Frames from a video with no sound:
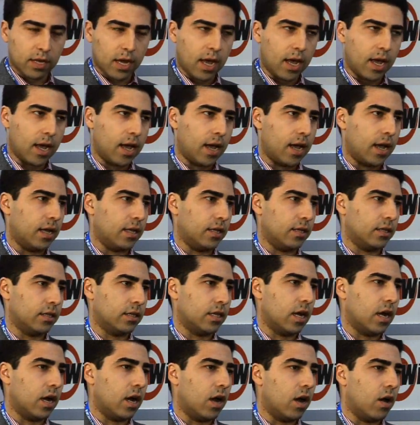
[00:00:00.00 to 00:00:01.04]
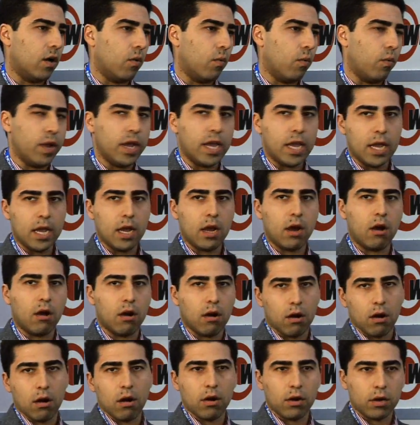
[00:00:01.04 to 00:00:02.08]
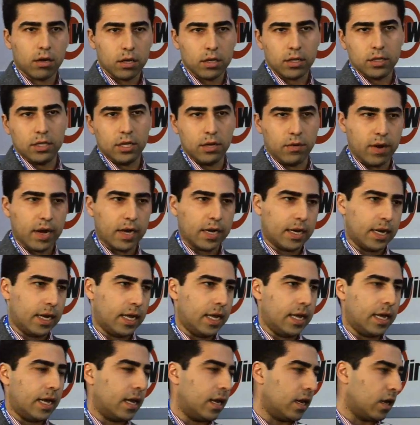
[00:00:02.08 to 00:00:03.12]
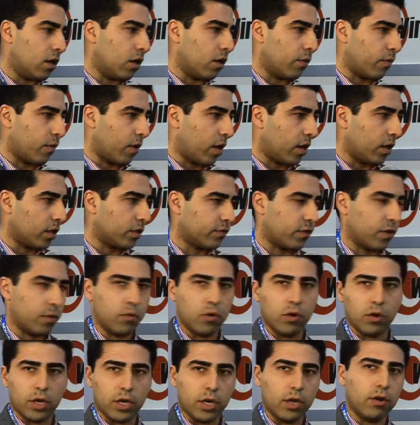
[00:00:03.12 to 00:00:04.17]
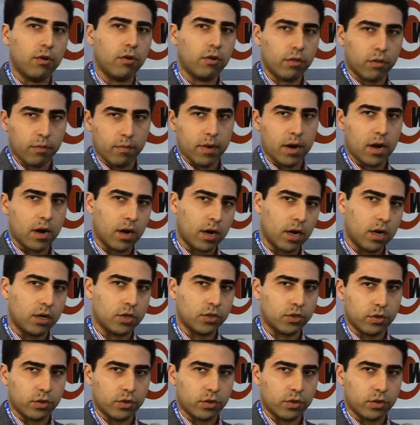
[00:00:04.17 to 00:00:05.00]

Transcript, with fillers: And uh, we are directly getting our products from Nokia North America.